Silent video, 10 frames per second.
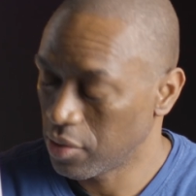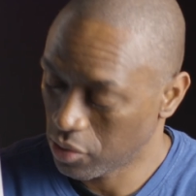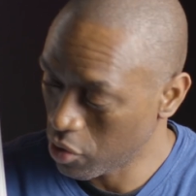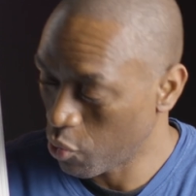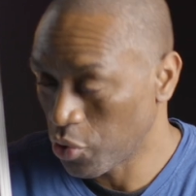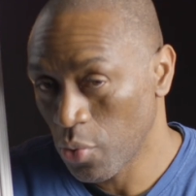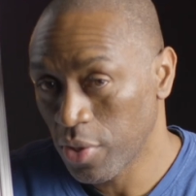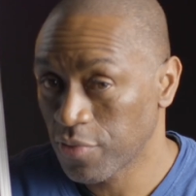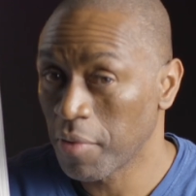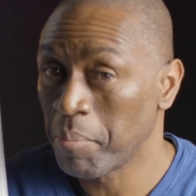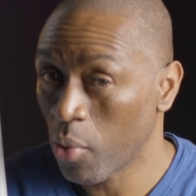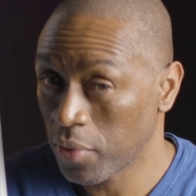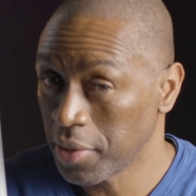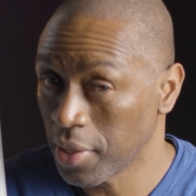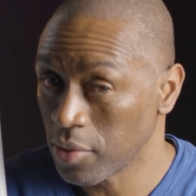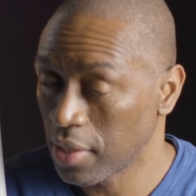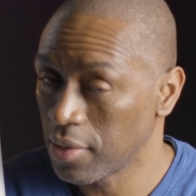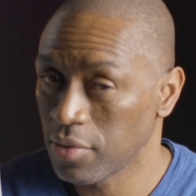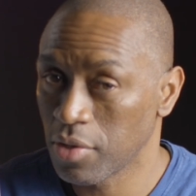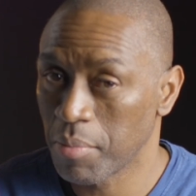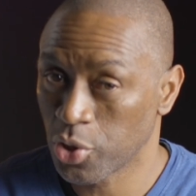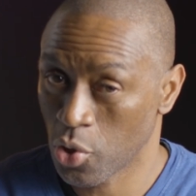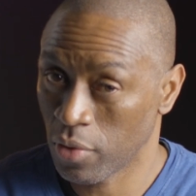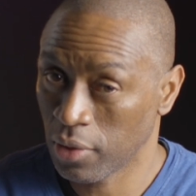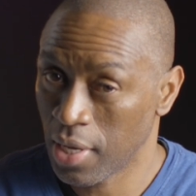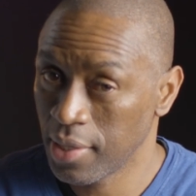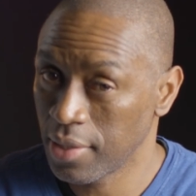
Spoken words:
And so you would do this for both lineage. That is your maternal line,